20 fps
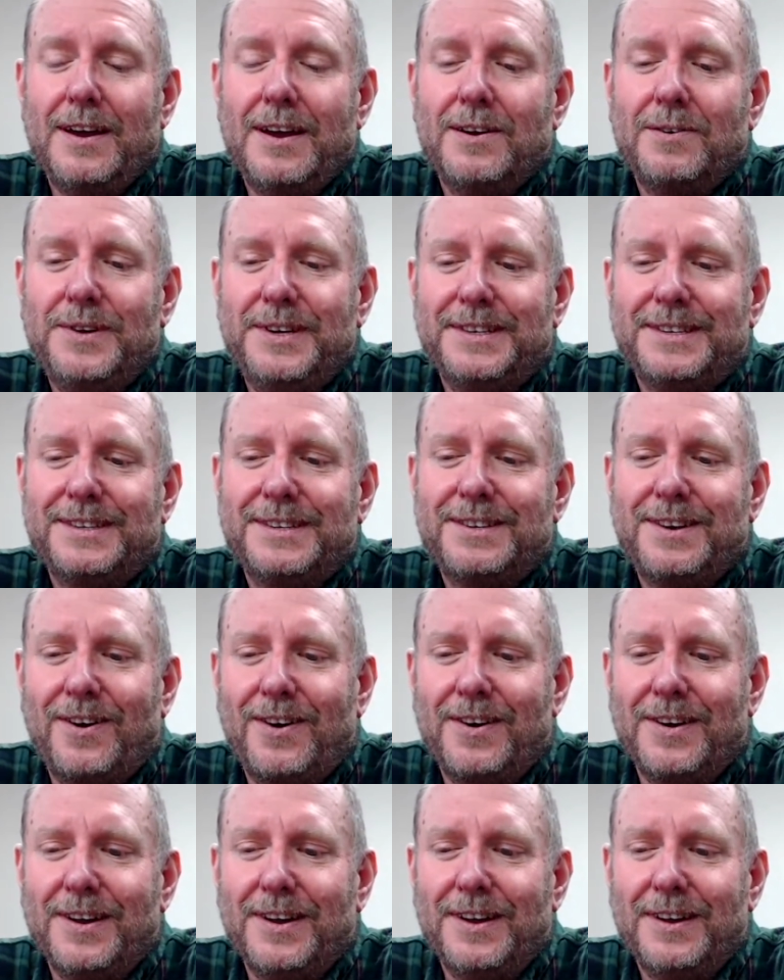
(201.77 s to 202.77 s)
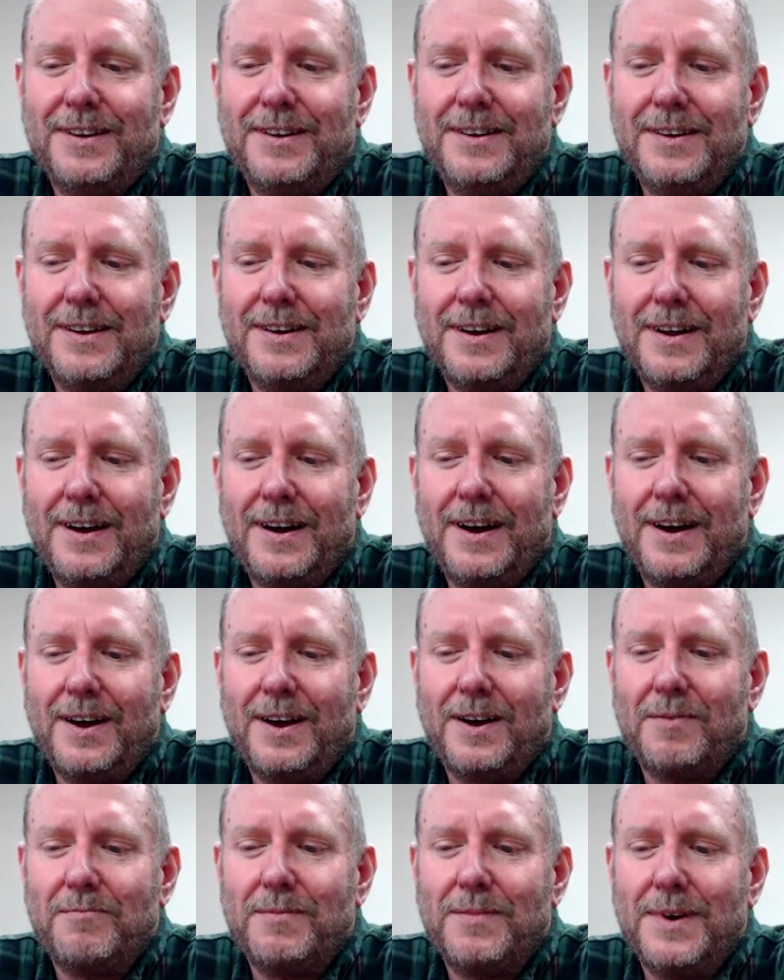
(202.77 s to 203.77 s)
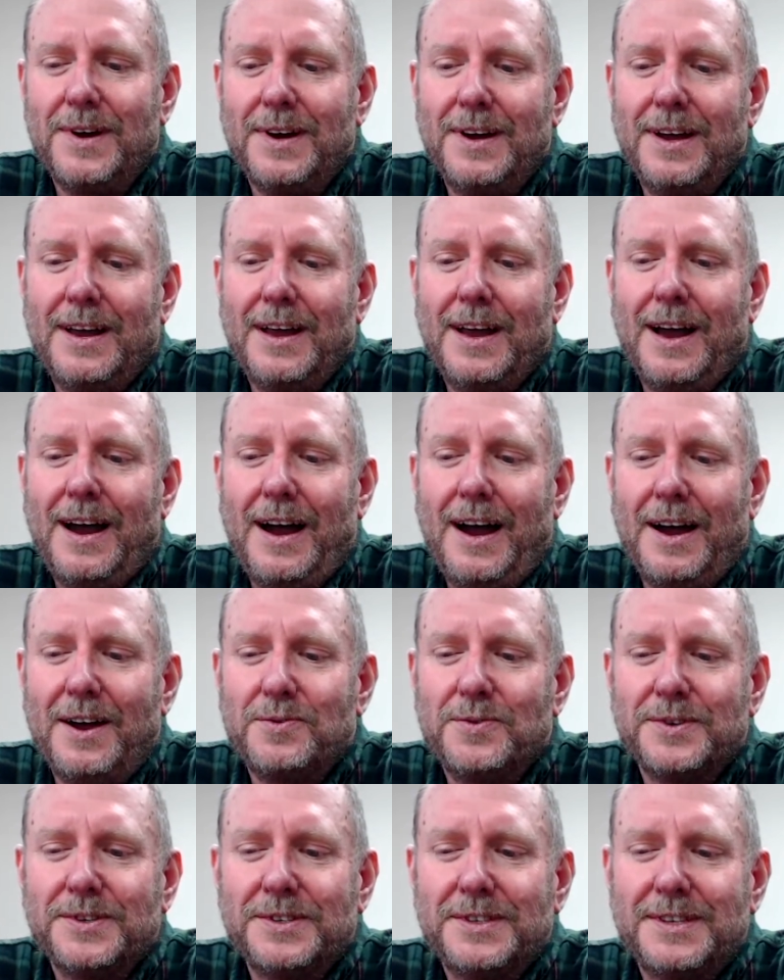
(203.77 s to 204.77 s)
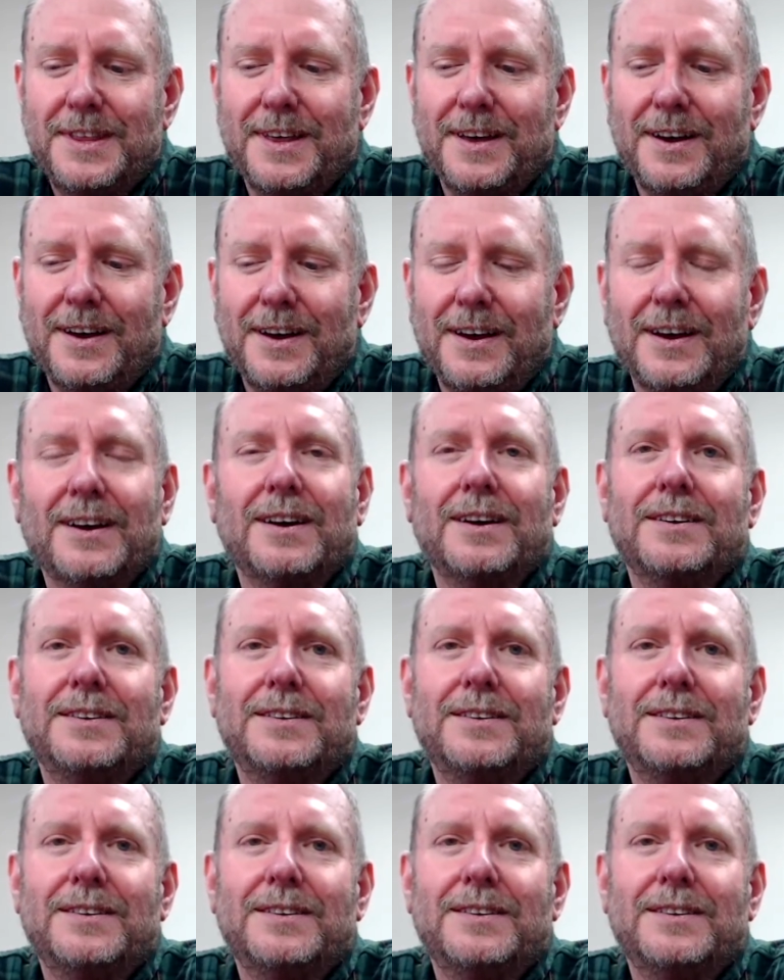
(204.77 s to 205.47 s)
we started, I was our